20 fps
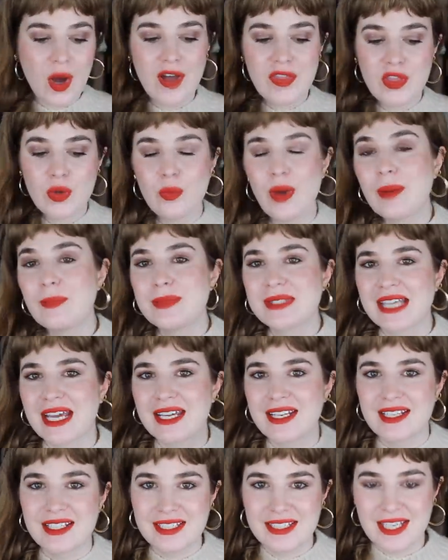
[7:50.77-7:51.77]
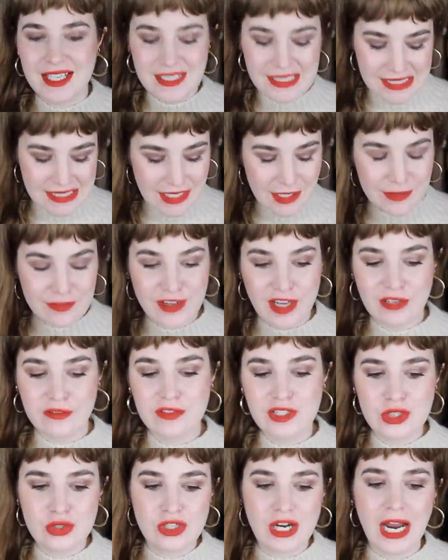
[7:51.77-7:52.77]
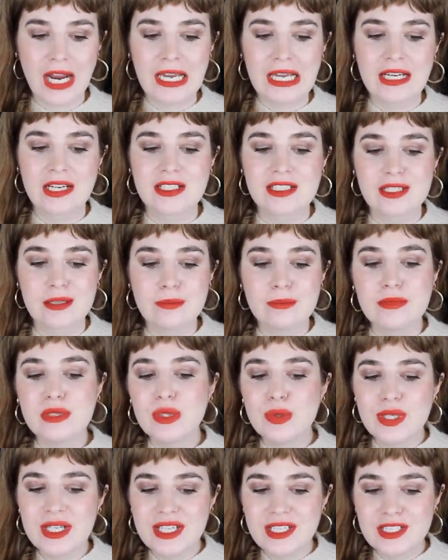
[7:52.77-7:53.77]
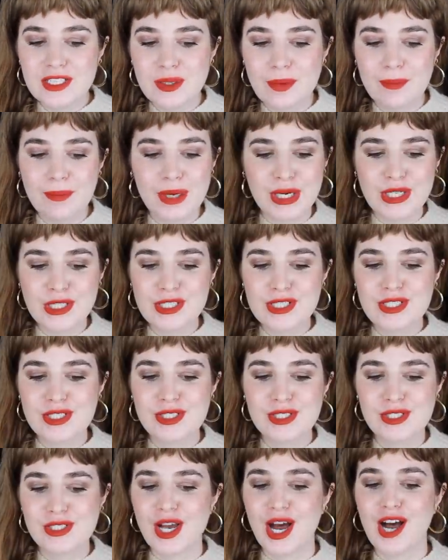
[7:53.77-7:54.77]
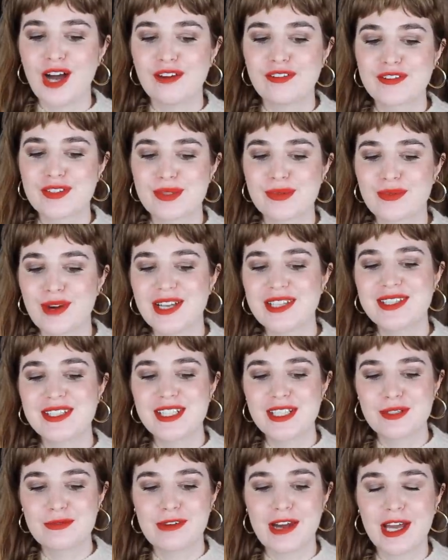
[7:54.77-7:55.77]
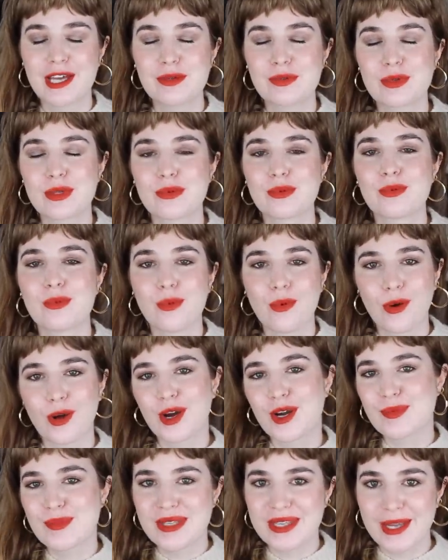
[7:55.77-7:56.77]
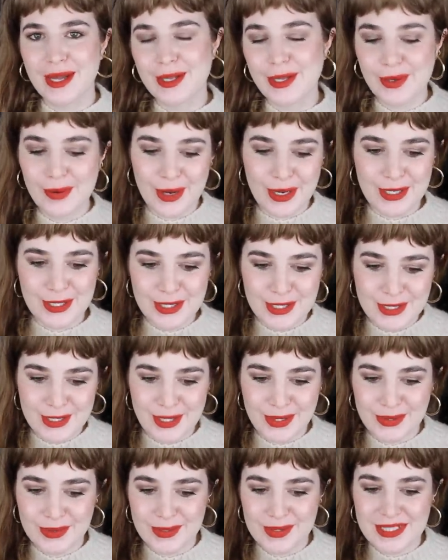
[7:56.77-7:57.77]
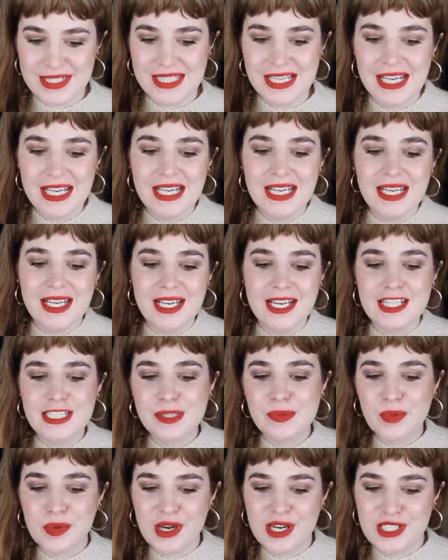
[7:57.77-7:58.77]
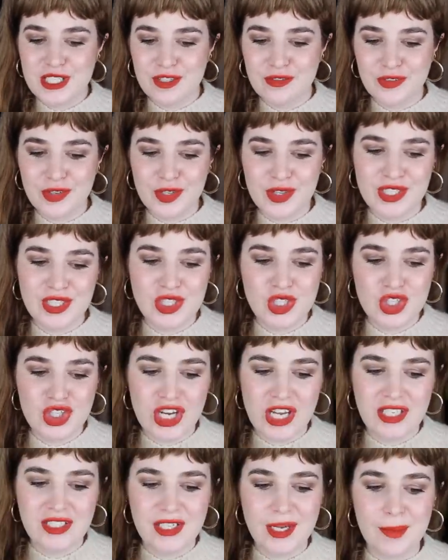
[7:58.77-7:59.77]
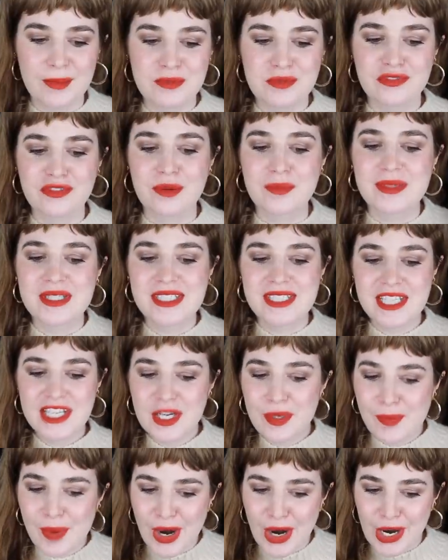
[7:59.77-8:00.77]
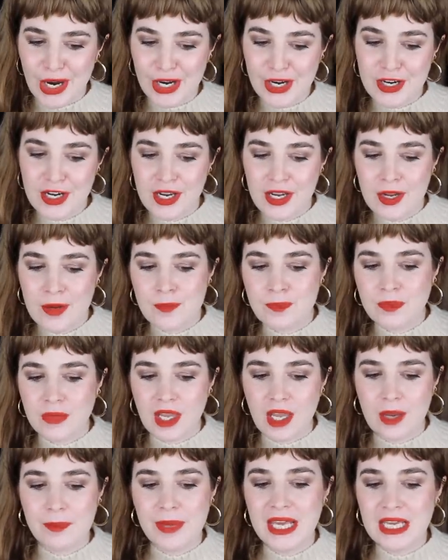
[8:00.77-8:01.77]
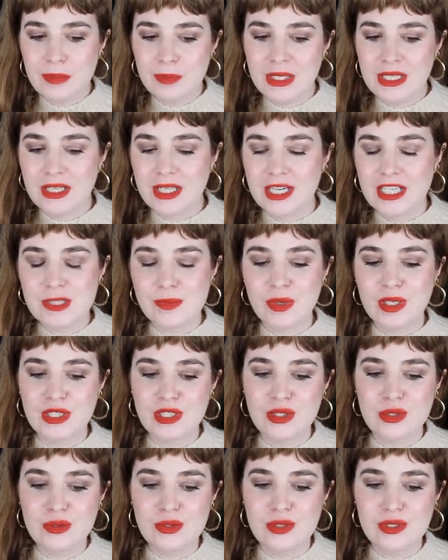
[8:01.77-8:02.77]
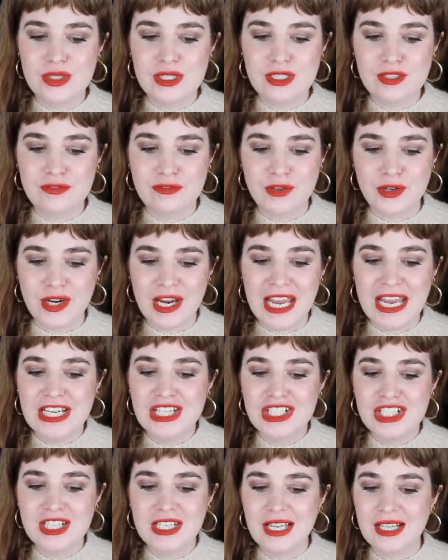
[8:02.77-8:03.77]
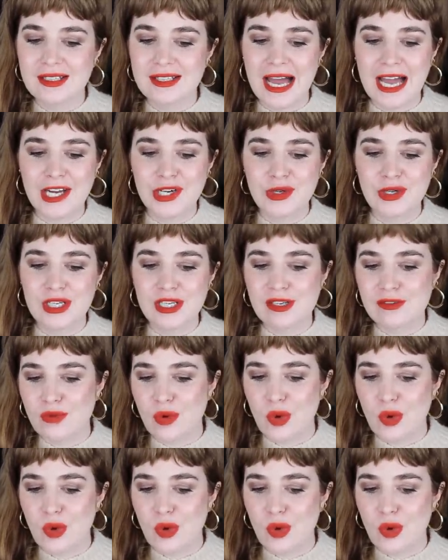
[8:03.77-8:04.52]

on the website, it says that Velvet Dragon is a muted, burnt, soft, rusty red with warm yellow undertones. Inspiration for this shade comes from cinnabar, a pigment that has been used for ancient lacquering of